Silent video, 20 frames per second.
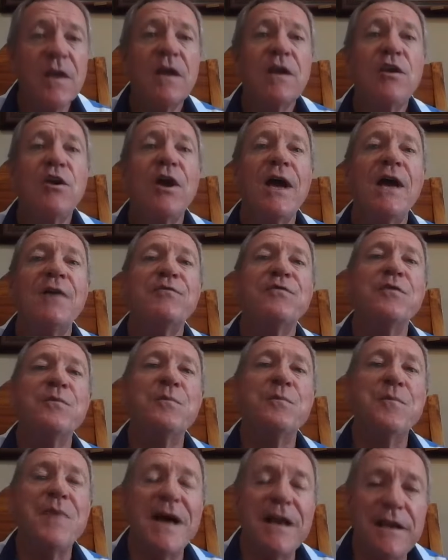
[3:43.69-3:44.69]
you have to
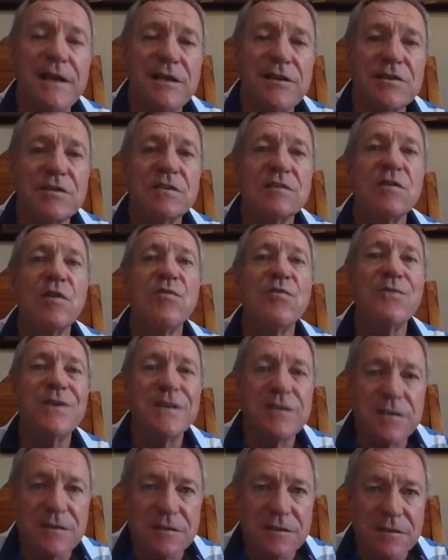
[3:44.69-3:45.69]
manage the
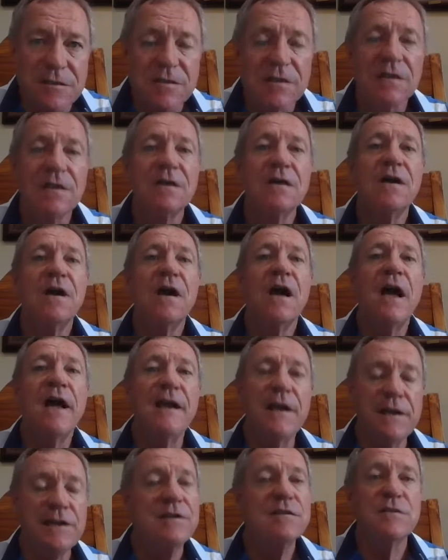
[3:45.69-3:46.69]
risks
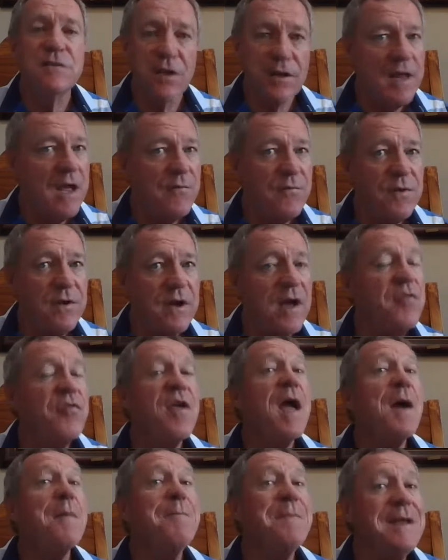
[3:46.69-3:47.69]
in South Africa, and
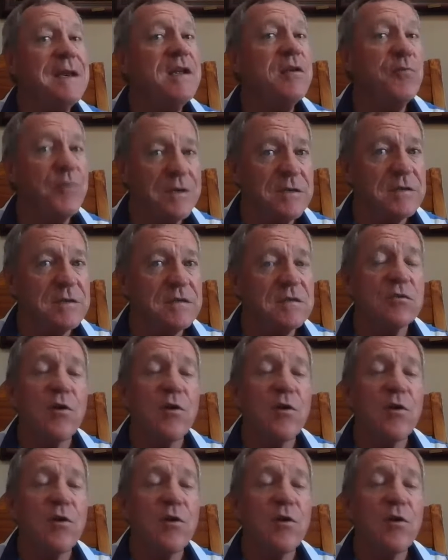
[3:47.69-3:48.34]
there are many risks.